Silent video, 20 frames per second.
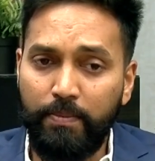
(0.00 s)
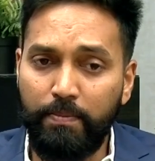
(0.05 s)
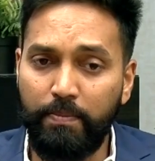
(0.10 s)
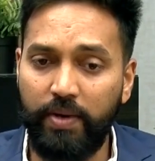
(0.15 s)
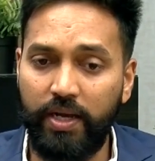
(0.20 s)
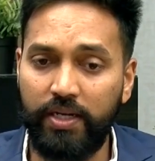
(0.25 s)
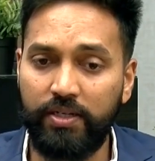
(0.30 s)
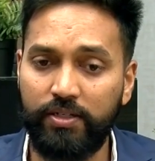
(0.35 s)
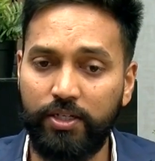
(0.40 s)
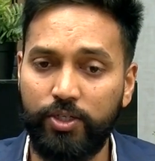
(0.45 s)

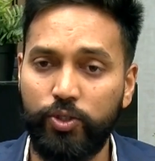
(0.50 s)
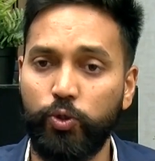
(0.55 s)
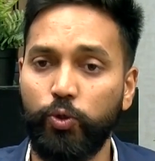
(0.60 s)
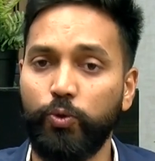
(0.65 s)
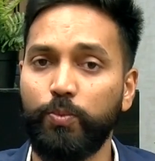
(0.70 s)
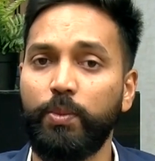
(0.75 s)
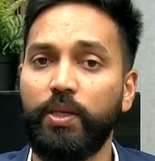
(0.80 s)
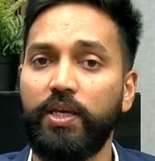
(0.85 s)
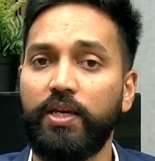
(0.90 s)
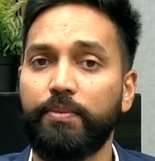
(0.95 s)
mentor
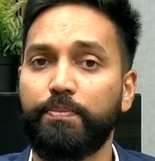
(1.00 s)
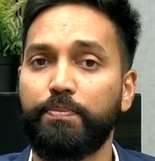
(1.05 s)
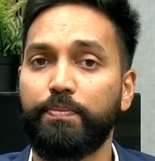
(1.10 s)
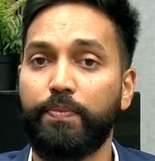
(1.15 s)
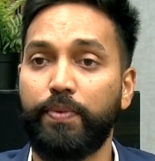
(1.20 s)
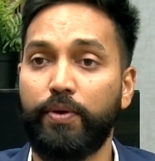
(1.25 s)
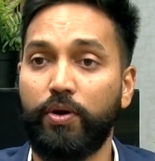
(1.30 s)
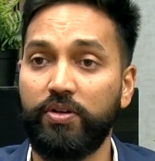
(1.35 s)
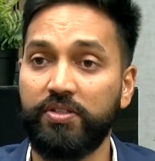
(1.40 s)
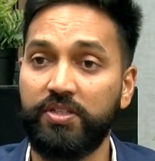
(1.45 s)
should be a
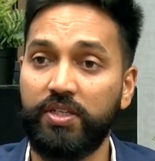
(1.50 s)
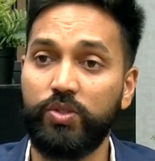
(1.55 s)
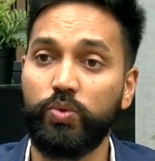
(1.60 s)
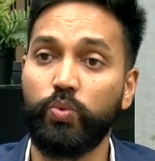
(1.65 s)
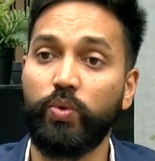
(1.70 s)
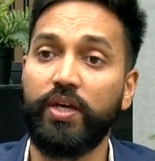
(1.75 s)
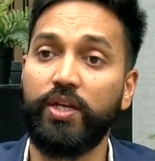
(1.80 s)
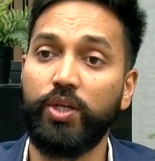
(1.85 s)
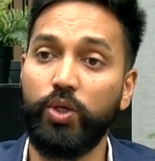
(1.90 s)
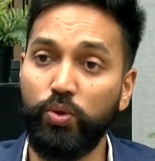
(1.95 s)
process
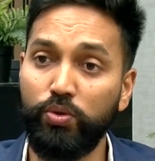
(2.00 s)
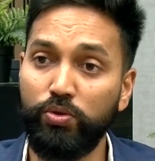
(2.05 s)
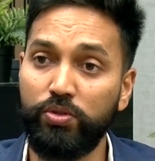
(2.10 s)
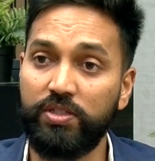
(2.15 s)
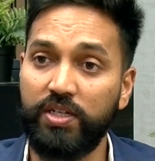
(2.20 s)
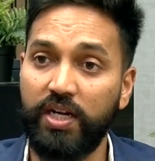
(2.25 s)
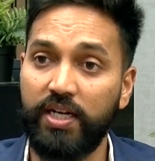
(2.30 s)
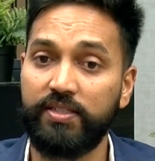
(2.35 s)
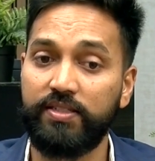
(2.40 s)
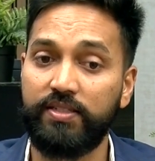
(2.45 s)
where you
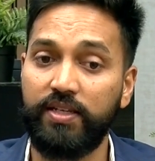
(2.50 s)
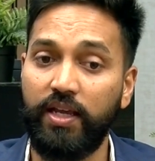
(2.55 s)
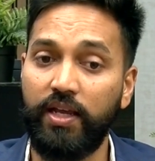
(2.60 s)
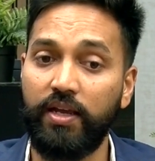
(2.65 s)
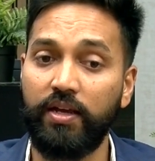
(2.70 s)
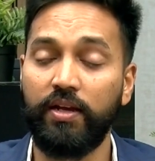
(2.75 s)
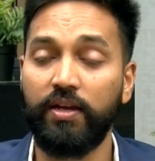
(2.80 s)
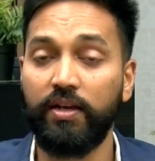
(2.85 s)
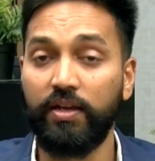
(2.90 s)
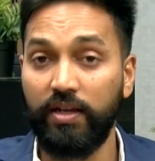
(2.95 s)
start
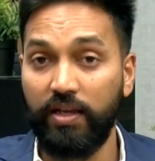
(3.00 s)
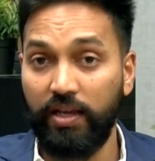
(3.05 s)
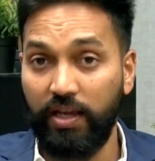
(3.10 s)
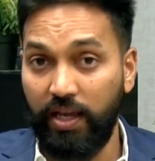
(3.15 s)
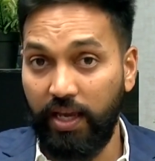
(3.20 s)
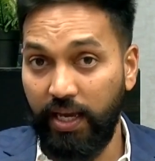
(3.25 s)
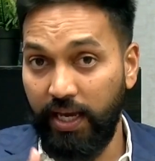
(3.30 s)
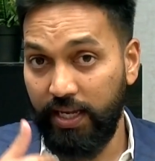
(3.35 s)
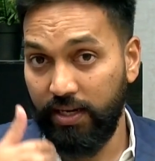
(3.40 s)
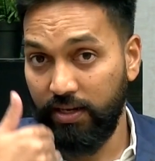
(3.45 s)
seeing,
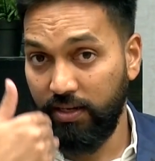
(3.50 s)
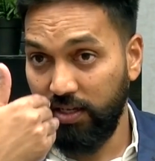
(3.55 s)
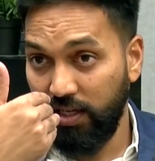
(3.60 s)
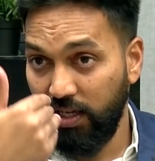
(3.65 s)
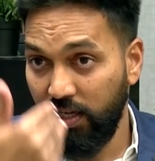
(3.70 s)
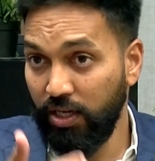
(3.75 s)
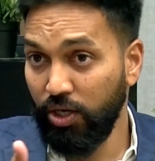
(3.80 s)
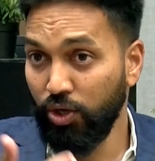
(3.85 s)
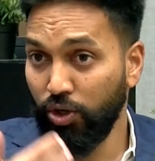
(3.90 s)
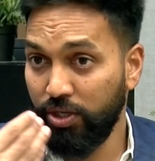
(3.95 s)
can
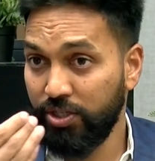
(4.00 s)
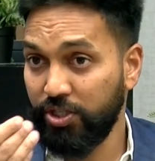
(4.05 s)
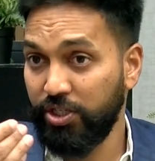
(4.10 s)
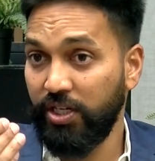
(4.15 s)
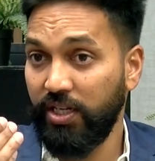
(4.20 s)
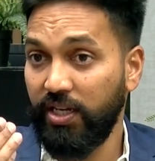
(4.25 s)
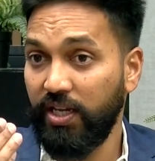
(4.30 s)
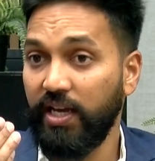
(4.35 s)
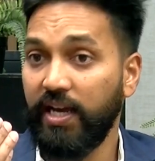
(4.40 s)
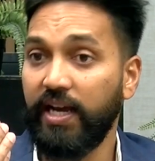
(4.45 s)
he or
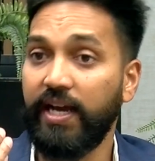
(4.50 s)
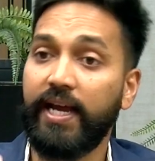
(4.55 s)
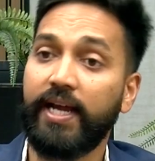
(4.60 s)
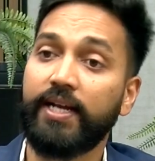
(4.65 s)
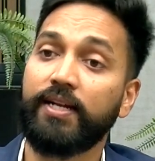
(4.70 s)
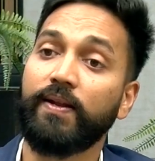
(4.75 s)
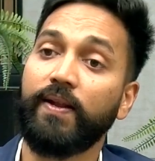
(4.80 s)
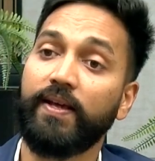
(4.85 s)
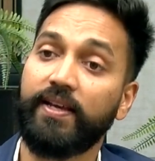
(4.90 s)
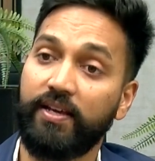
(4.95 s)
she
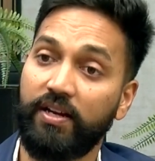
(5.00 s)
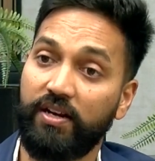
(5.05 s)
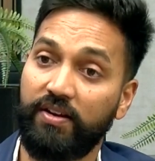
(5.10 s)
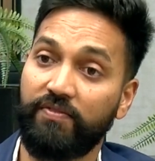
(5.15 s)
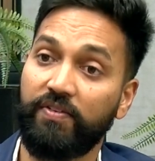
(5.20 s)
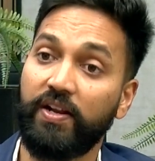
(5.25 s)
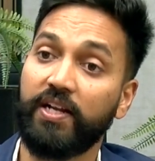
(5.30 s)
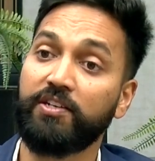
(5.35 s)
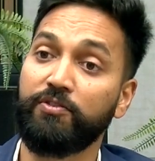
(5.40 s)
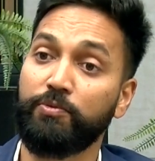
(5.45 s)
act like a
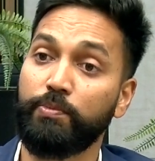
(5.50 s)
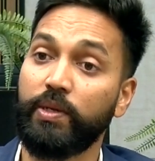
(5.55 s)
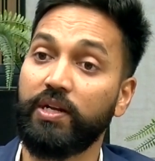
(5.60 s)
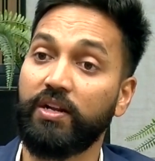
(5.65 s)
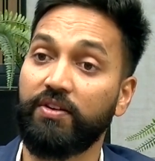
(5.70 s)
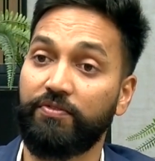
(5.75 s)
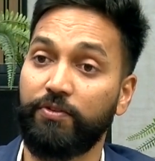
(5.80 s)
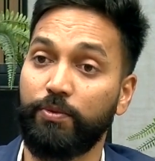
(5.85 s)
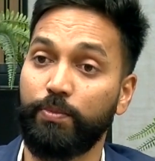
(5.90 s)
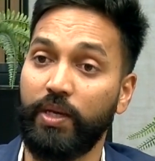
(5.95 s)
reflective
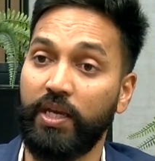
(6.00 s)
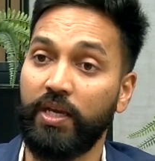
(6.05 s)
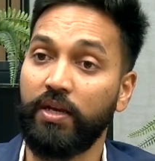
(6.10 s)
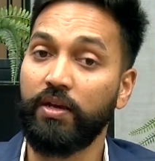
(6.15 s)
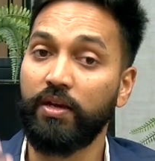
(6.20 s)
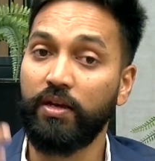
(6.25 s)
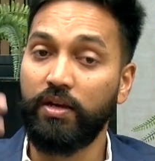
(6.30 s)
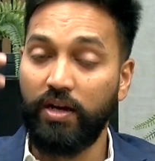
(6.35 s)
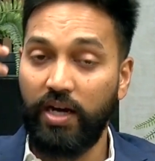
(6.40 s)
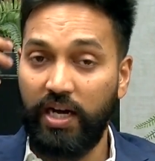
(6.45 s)
mirror for me?
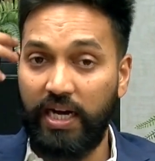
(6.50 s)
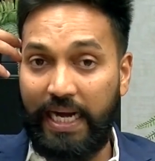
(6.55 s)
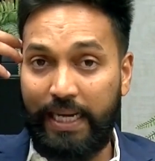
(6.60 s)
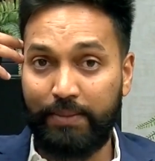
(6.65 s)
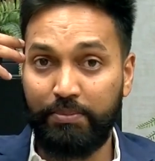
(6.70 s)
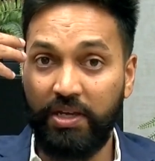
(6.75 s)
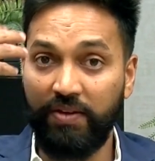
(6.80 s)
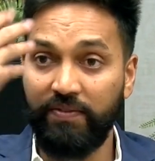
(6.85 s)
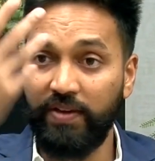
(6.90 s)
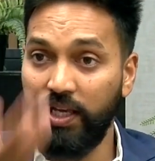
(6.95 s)

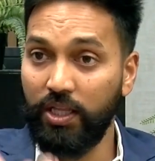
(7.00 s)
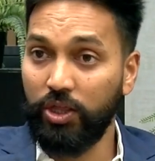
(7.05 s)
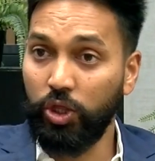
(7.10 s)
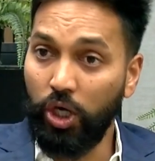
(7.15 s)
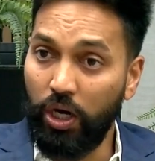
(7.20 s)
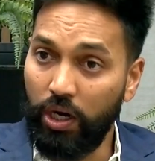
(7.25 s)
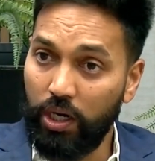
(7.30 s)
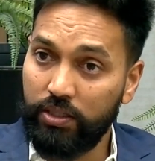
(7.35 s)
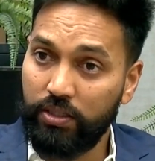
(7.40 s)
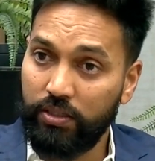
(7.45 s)
I'm giving a
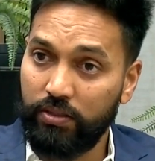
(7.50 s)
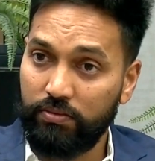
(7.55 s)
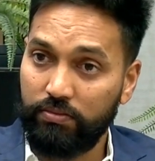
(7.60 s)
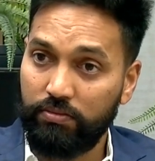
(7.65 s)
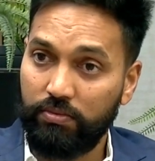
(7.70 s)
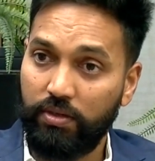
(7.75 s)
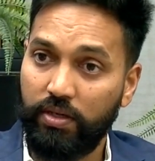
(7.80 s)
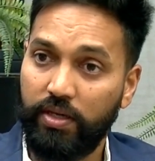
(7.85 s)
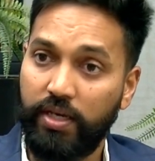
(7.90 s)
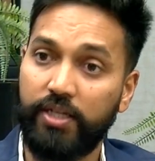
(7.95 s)
thought,
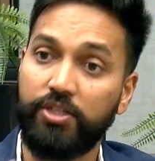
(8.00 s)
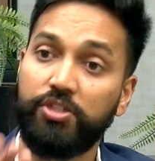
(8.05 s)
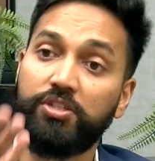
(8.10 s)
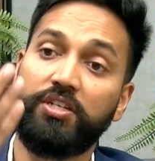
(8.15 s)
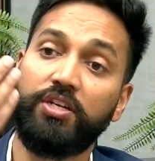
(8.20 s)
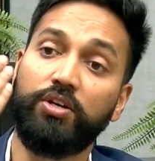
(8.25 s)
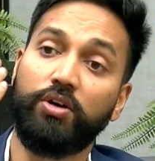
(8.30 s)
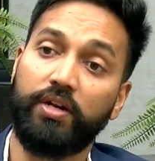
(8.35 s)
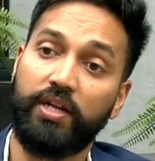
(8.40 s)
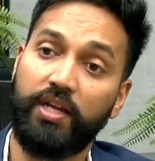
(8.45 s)
can
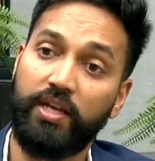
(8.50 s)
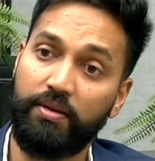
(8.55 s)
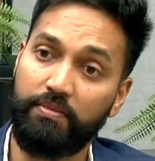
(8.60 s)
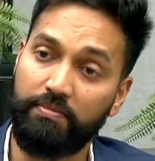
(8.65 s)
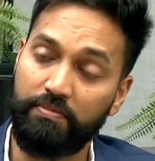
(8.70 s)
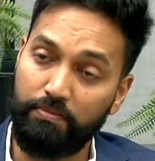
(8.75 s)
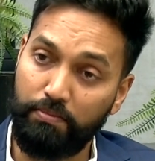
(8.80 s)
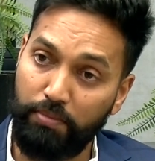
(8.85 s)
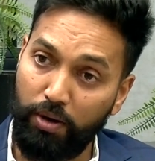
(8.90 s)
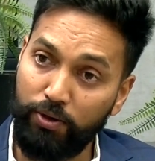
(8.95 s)
she or he
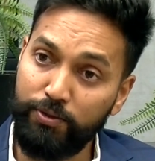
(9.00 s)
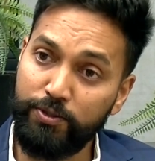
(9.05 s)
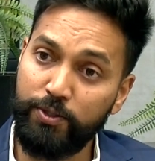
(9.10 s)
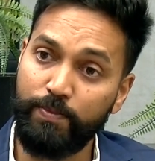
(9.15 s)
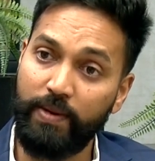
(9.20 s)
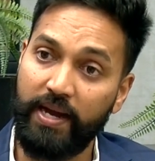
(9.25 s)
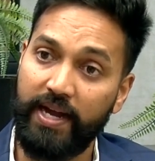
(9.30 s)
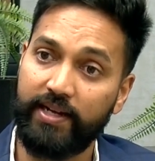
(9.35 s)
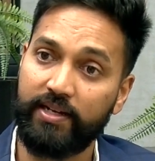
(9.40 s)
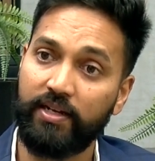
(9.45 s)
bounce
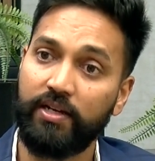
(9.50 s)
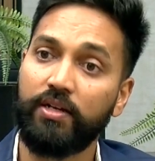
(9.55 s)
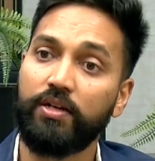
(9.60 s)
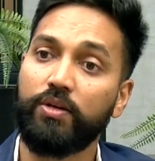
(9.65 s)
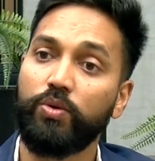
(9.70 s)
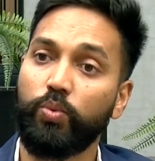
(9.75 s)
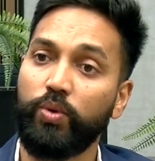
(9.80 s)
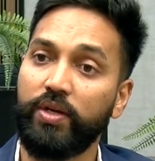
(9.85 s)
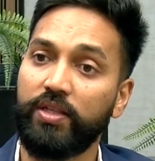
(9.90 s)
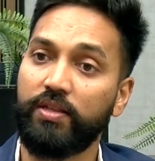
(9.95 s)
back
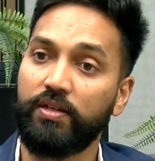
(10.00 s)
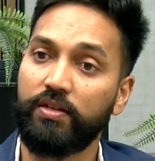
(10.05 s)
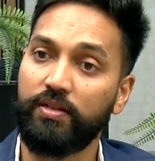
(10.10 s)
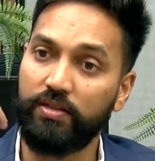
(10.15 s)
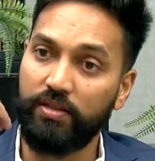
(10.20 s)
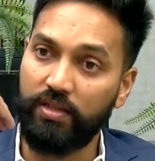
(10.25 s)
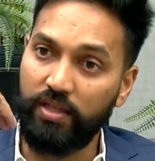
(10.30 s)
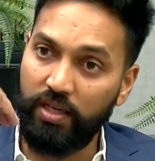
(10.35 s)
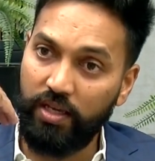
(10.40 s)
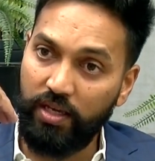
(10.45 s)
with
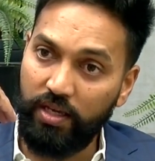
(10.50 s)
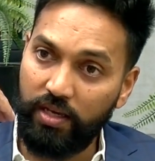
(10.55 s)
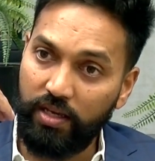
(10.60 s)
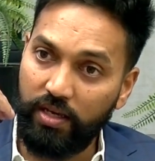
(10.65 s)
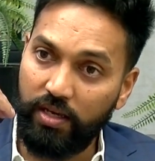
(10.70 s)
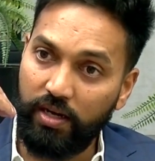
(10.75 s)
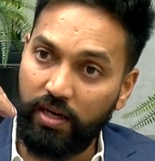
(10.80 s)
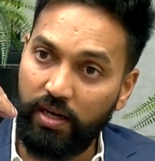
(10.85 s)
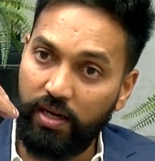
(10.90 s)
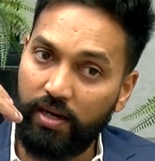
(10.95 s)

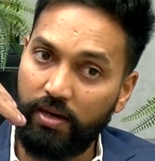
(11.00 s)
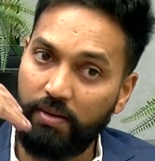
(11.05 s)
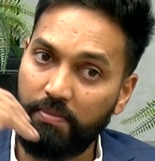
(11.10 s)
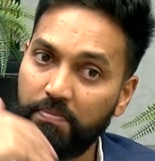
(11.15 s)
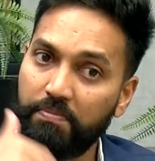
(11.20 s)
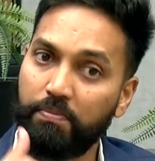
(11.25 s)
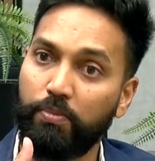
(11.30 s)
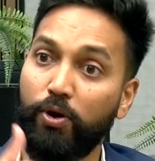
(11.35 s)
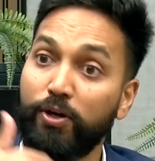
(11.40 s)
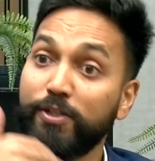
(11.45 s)
the
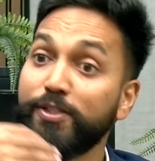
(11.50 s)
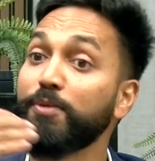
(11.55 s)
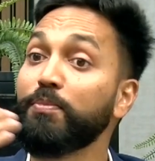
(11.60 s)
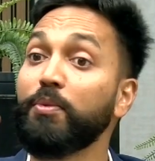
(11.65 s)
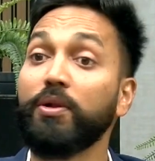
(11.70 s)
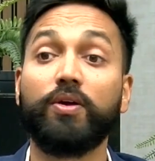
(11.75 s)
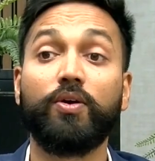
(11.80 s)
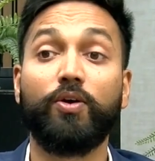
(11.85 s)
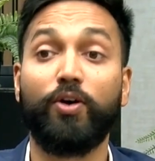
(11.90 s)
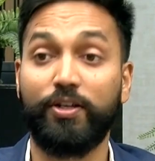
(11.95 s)

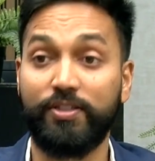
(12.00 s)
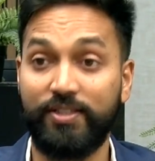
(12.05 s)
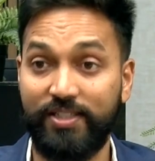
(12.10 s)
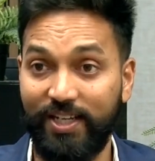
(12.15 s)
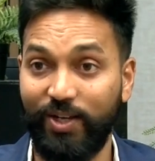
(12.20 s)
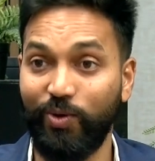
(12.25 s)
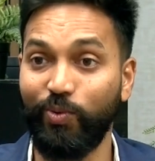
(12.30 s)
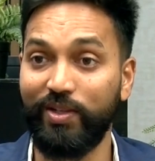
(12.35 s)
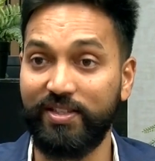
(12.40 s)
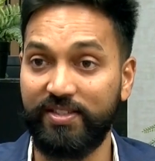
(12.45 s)
possible
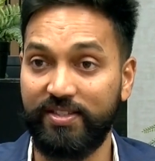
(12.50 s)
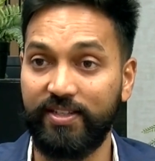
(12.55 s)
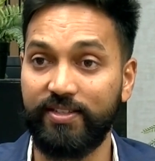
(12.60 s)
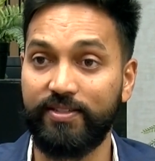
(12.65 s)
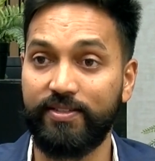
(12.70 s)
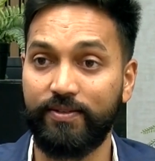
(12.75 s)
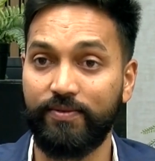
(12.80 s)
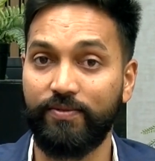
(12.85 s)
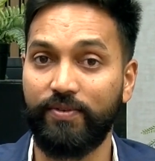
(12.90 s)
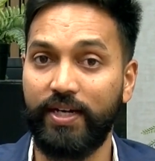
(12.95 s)

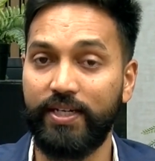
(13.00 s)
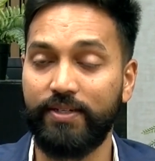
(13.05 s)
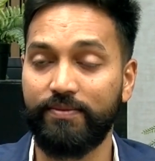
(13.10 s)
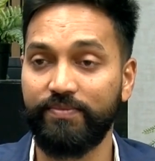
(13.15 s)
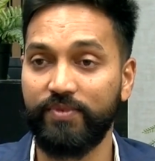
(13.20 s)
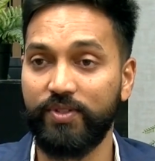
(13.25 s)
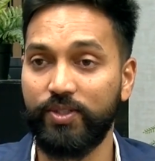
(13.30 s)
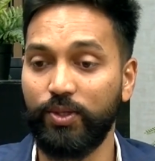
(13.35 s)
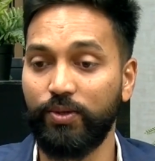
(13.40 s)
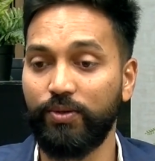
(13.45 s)
consequences, right?
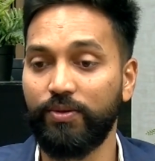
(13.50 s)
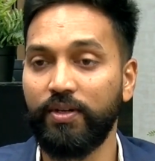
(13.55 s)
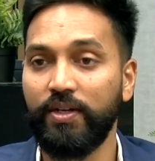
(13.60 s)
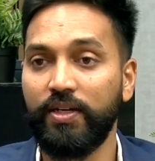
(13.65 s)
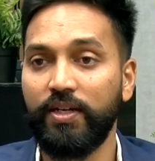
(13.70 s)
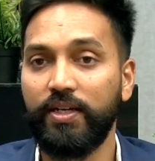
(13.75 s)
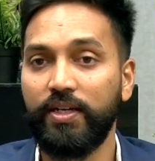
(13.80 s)
So